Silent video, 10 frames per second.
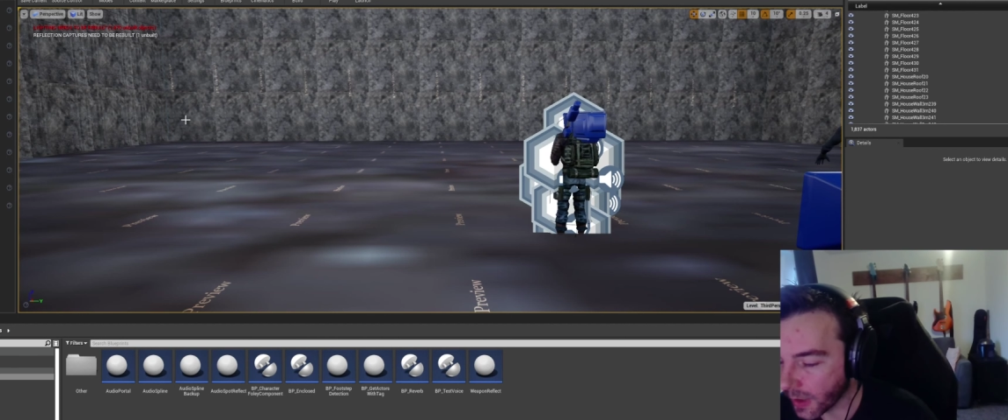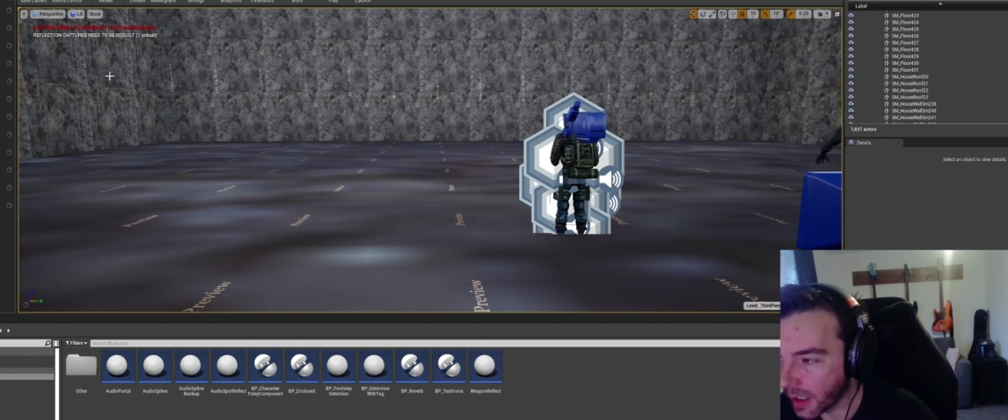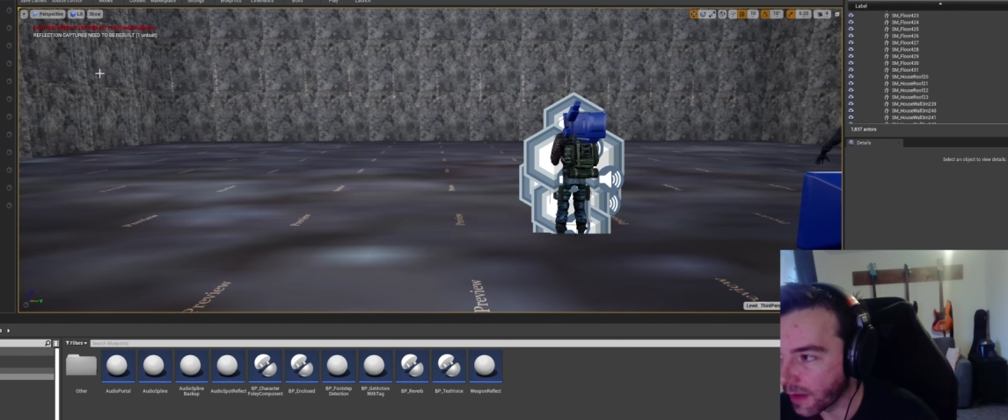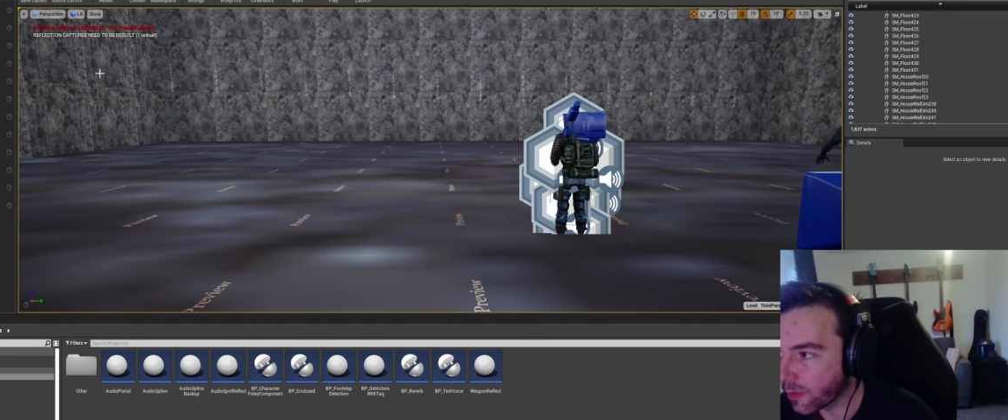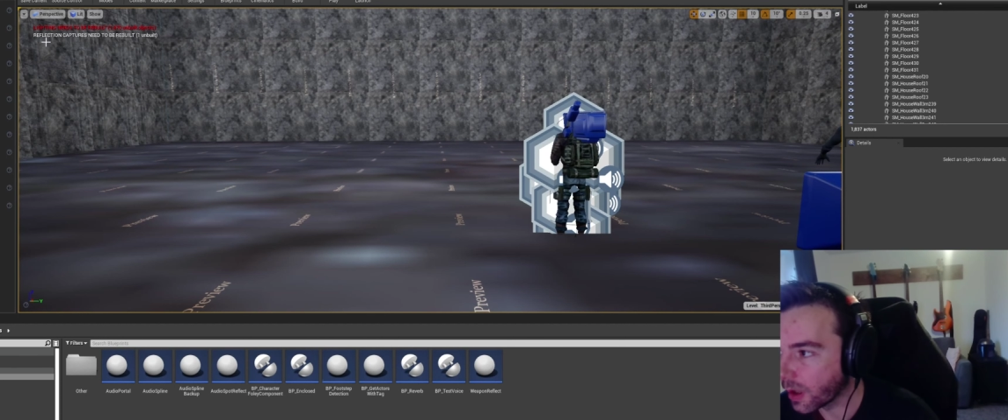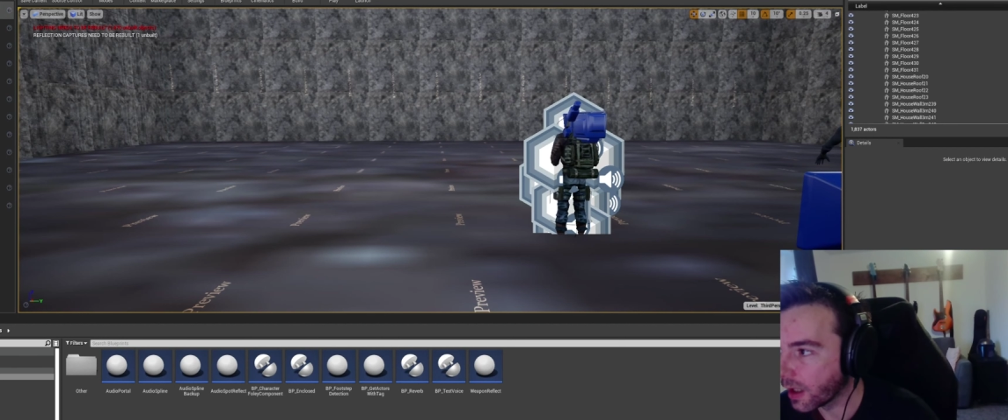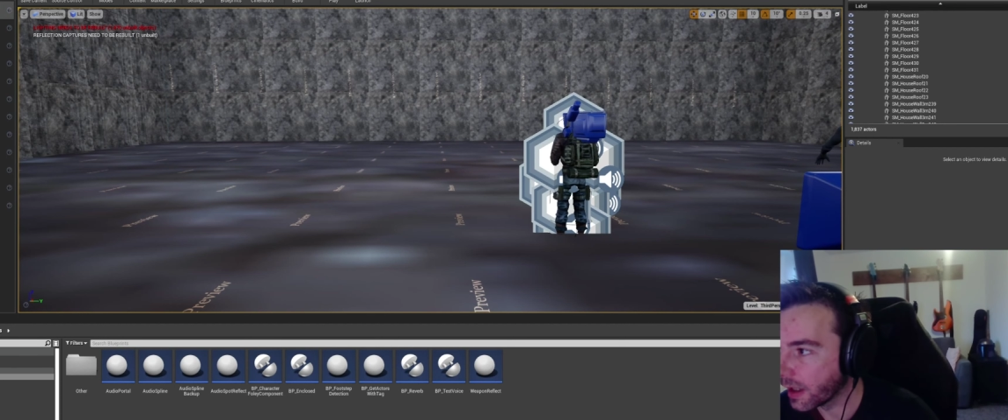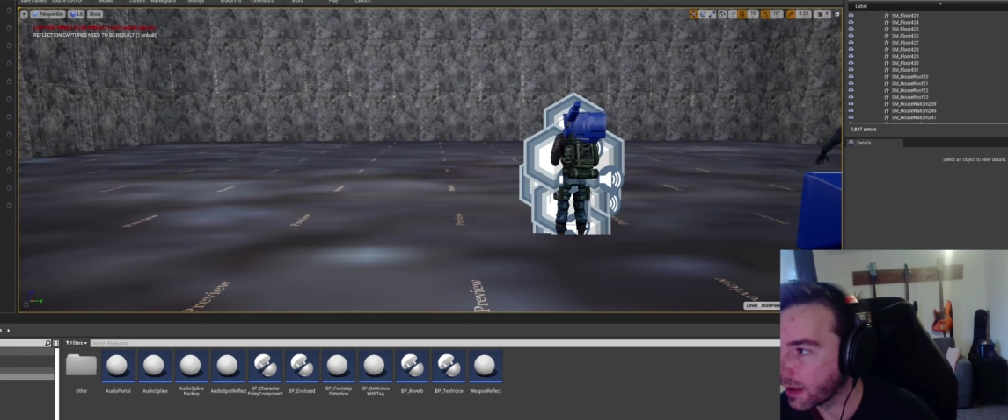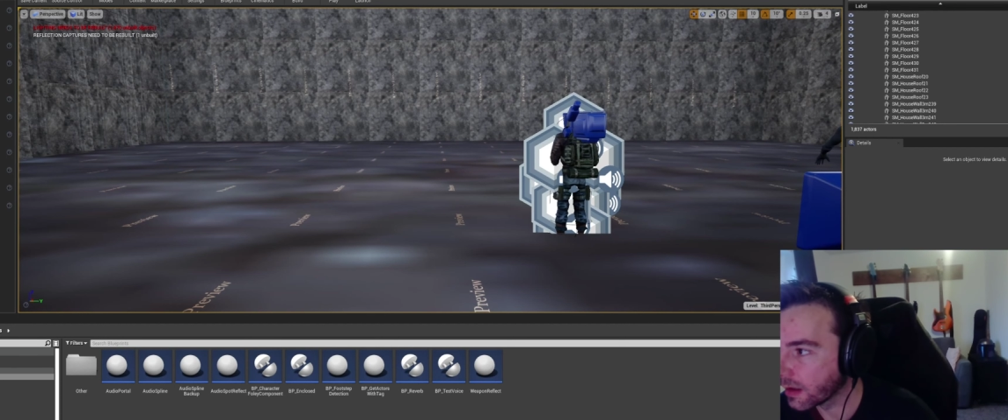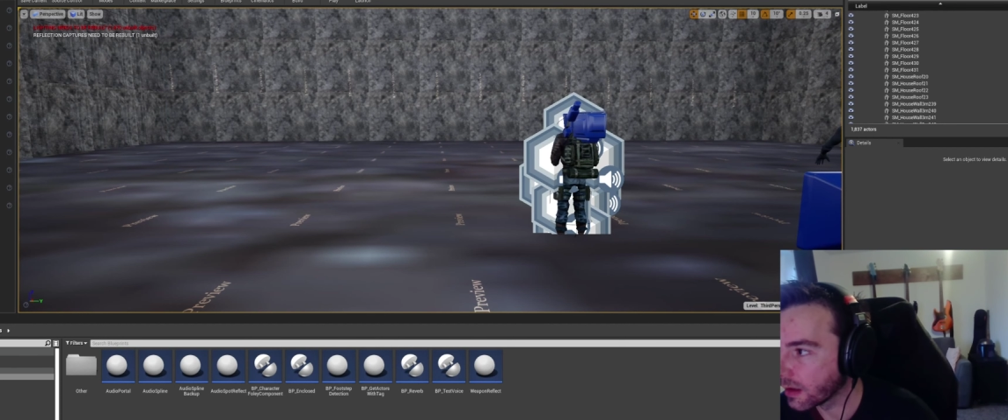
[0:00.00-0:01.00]

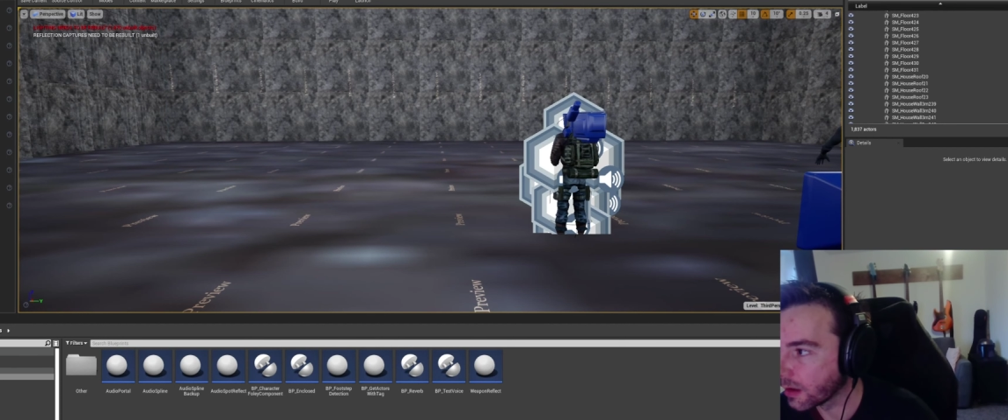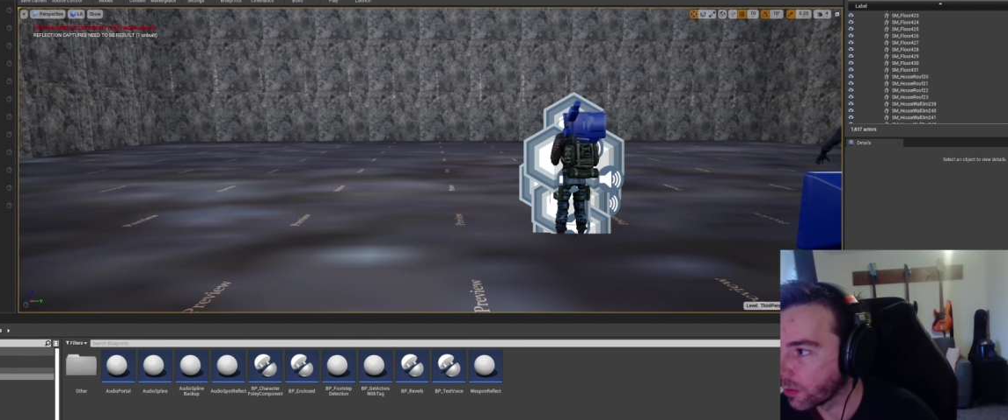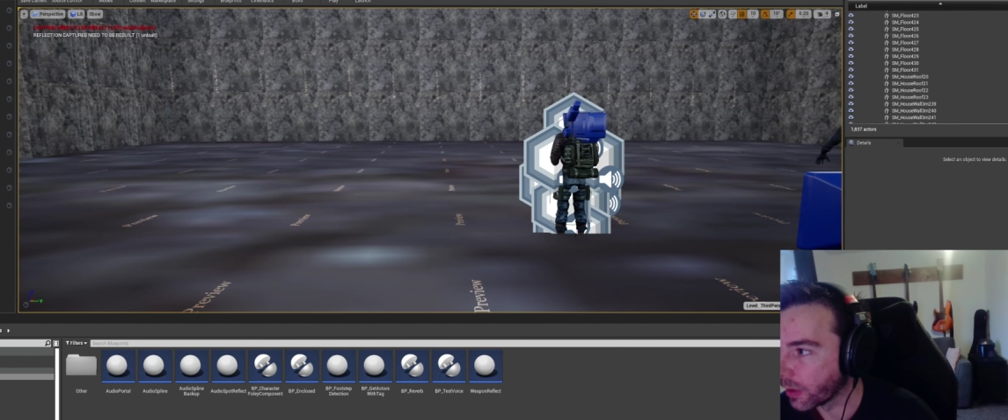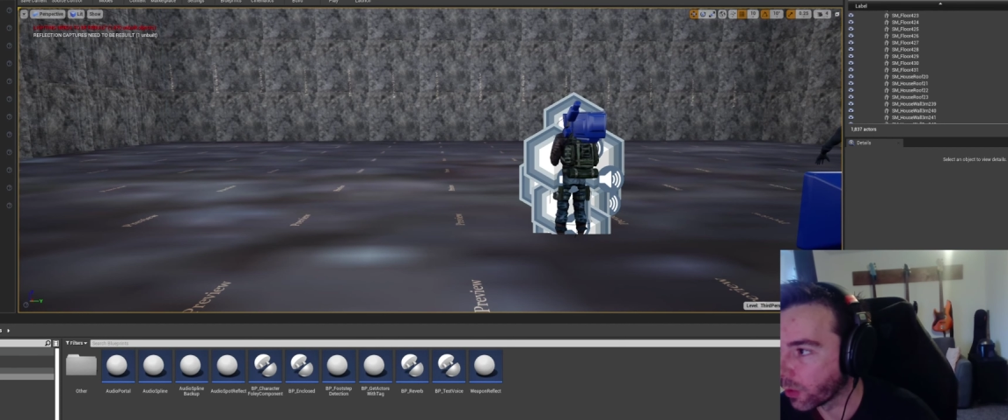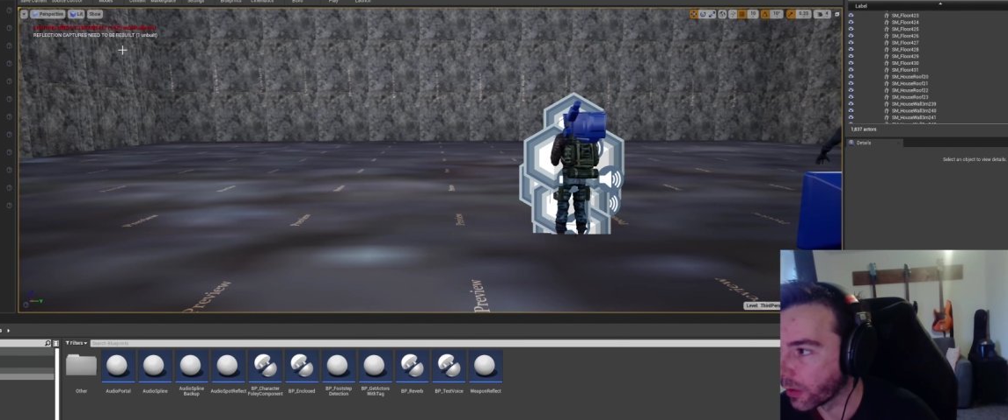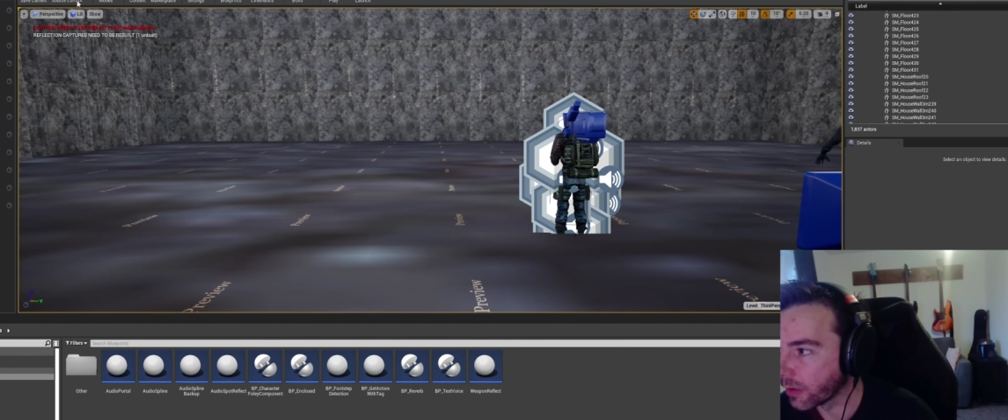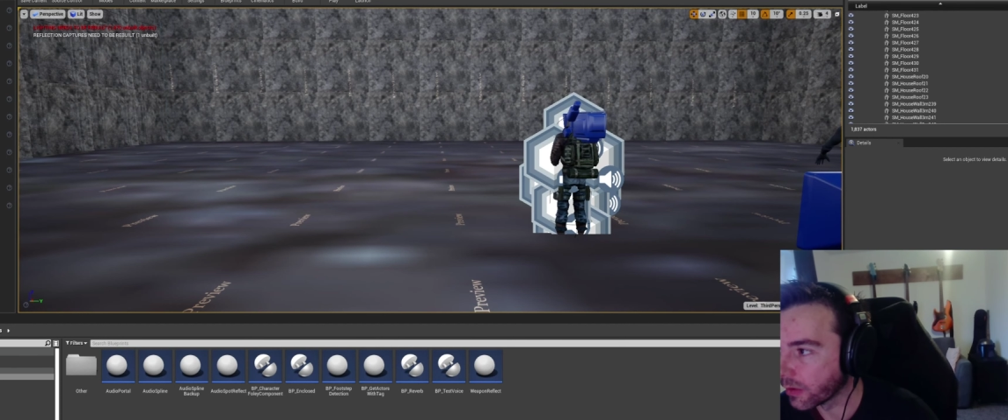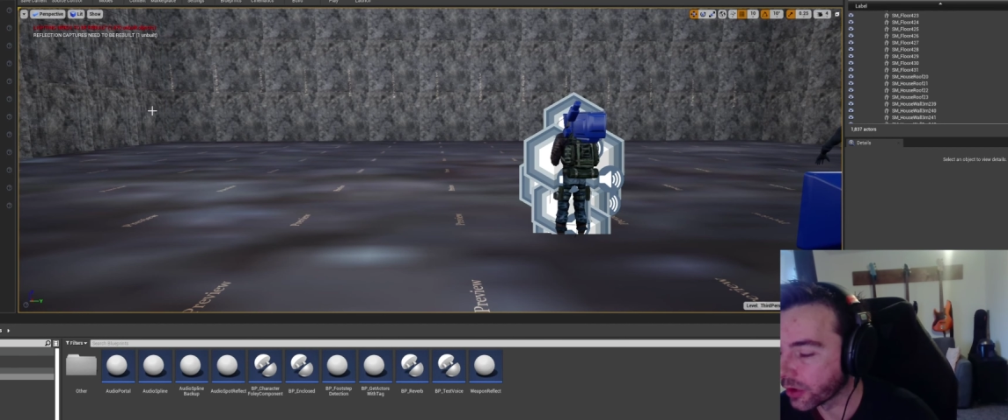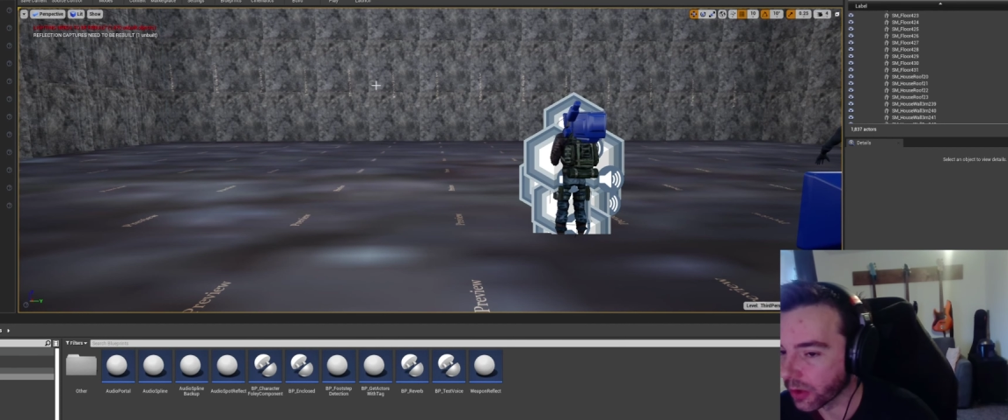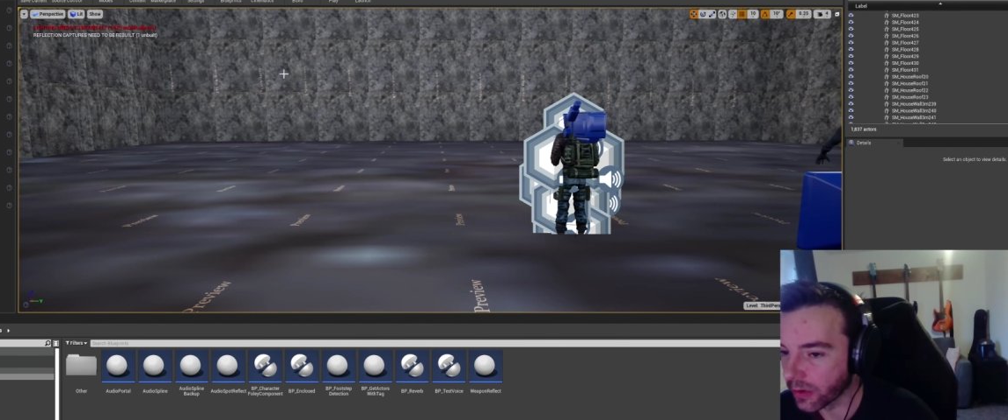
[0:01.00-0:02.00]
FYI, we
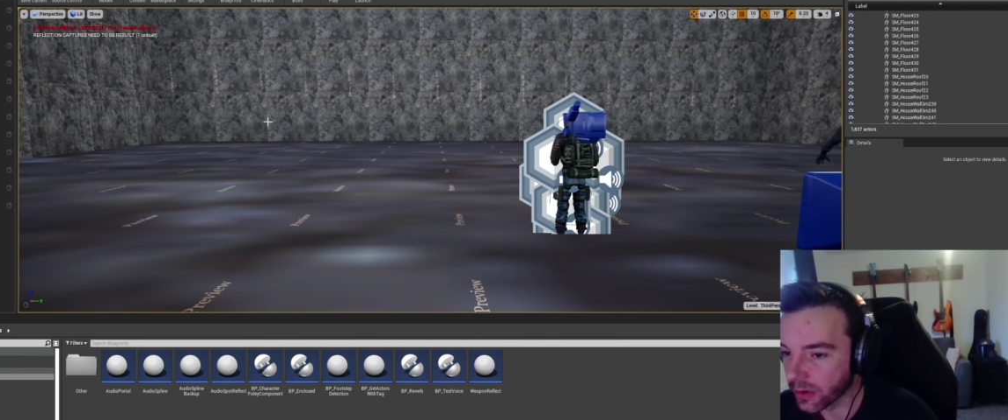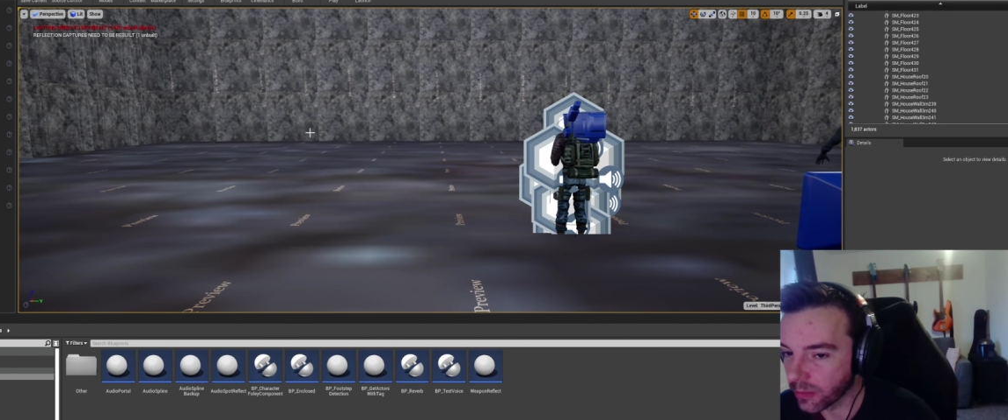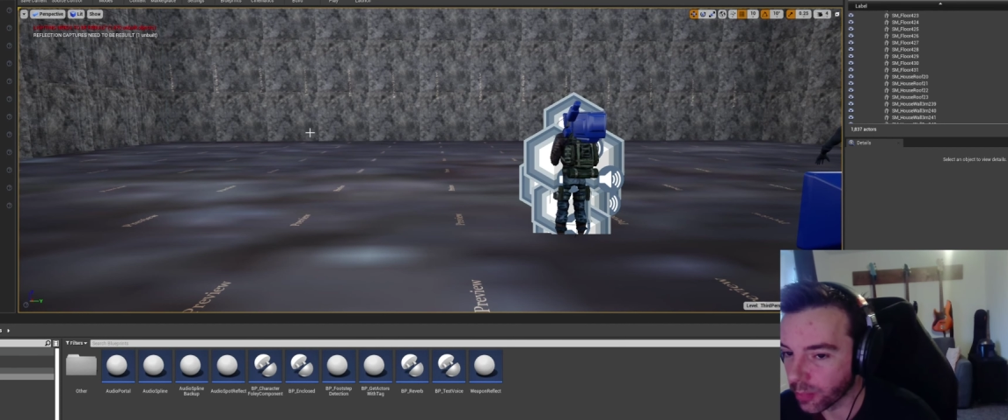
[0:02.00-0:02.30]
won't show the